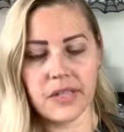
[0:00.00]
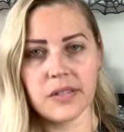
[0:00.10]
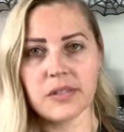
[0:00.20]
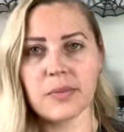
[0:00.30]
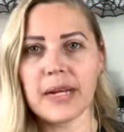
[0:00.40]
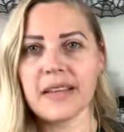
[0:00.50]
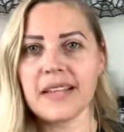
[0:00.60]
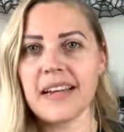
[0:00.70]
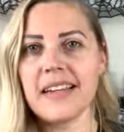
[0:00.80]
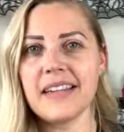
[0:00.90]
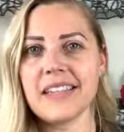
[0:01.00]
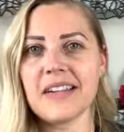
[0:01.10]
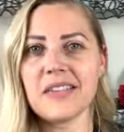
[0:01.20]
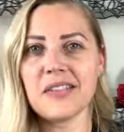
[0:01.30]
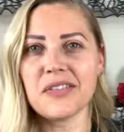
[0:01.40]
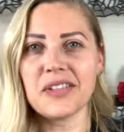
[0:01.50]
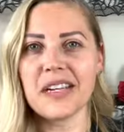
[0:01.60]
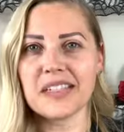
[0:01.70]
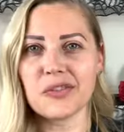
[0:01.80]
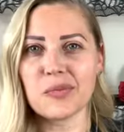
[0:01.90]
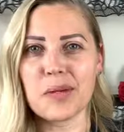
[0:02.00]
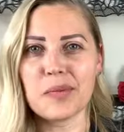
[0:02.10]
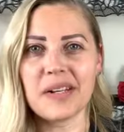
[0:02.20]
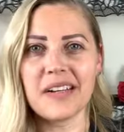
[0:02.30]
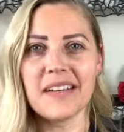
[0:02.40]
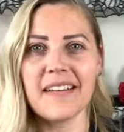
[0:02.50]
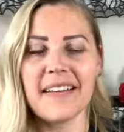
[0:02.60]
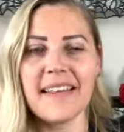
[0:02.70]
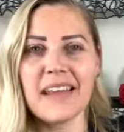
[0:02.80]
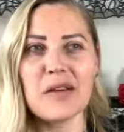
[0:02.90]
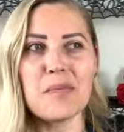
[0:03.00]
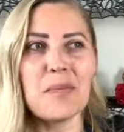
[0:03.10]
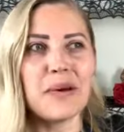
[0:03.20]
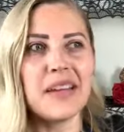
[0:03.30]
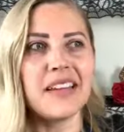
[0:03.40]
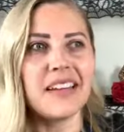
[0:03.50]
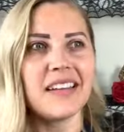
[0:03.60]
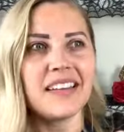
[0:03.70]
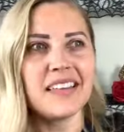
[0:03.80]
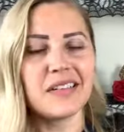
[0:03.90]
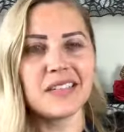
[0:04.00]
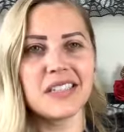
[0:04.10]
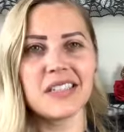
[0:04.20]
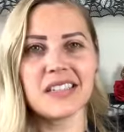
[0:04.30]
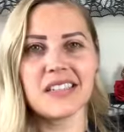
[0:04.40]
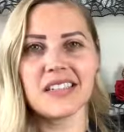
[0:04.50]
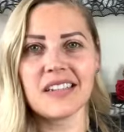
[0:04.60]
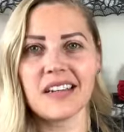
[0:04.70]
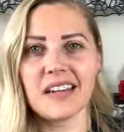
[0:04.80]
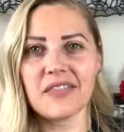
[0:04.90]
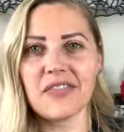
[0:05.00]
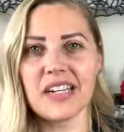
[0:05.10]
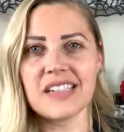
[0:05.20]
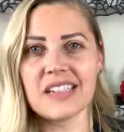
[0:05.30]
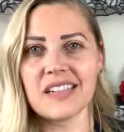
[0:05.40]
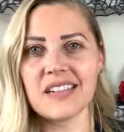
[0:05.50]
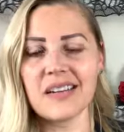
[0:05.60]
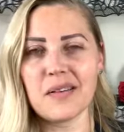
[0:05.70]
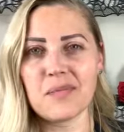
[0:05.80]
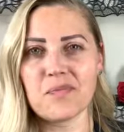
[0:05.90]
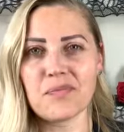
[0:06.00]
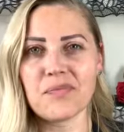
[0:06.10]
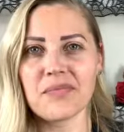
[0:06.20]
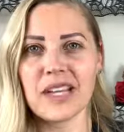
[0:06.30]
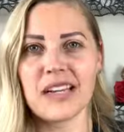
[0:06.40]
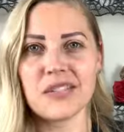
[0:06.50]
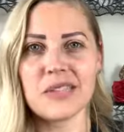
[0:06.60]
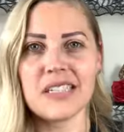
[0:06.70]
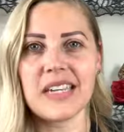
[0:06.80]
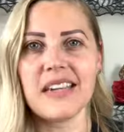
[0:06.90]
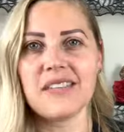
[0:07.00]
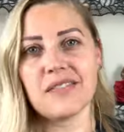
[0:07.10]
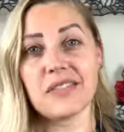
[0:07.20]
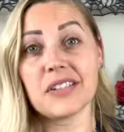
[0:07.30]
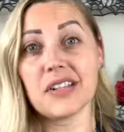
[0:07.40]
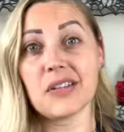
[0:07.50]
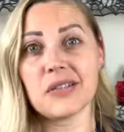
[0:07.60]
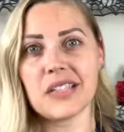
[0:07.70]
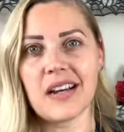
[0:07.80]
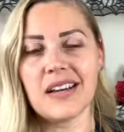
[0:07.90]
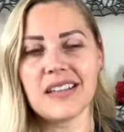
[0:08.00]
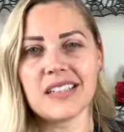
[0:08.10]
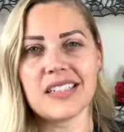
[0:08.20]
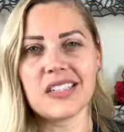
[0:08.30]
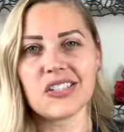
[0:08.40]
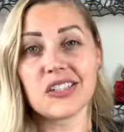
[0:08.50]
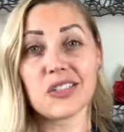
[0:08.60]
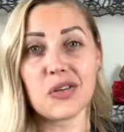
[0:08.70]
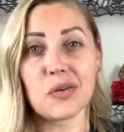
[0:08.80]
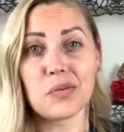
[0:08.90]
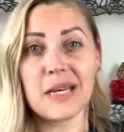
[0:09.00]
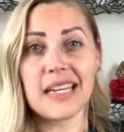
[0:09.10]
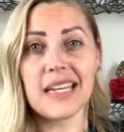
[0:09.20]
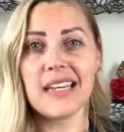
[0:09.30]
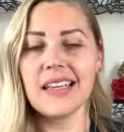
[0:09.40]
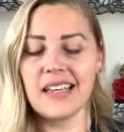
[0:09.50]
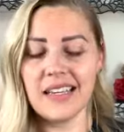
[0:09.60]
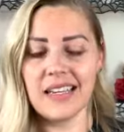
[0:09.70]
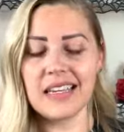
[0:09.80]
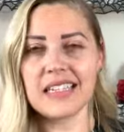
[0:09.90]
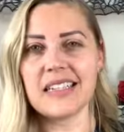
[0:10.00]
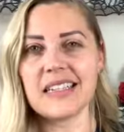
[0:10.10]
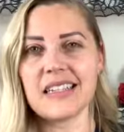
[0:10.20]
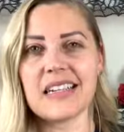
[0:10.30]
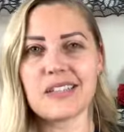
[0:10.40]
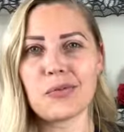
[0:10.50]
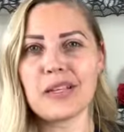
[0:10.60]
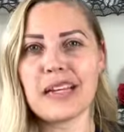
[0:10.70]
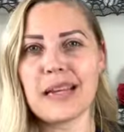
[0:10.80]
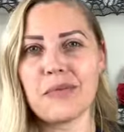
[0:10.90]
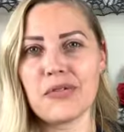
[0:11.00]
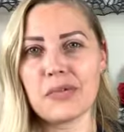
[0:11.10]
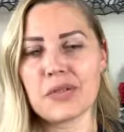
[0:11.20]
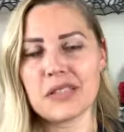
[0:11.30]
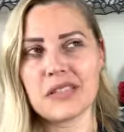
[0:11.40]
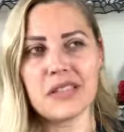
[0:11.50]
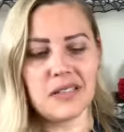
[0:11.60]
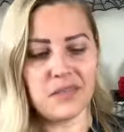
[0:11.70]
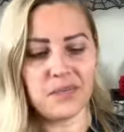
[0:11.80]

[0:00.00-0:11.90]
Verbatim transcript: So back in the 90s, I don't know if you guys remember, but there was this phrase that guys would say if a girl is hot, they'd say she's a total Betty. And I think that that's where that came from, because, you know,